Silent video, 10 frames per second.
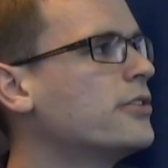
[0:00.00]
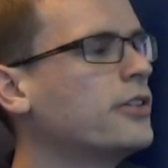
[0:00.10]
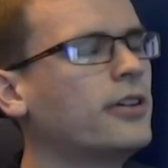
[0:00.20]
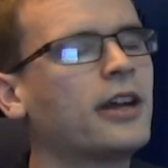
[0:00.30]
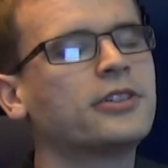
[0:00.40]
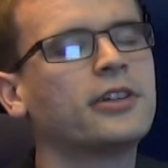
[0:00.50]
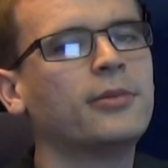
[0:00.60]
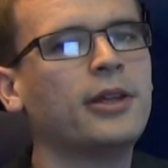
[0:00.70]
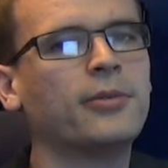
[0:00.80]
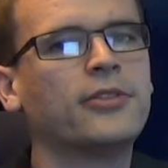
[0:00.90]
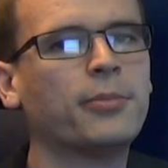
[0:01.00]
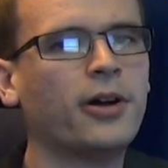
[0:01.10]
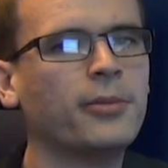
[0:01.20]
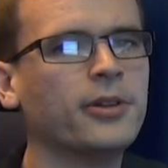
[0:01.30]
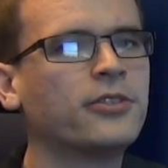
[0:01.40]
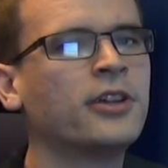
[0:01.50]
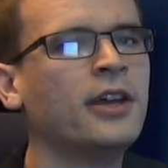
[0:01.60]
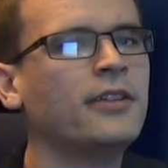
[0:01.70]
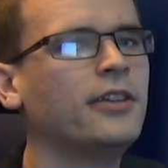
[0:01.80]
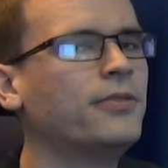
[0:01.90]
So you're actually going to be able to publish
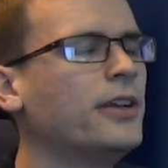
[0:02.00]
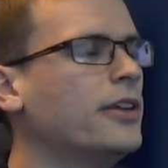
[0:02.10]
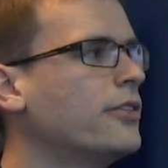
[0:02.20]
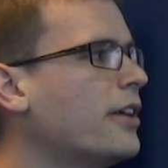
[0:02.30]
these videos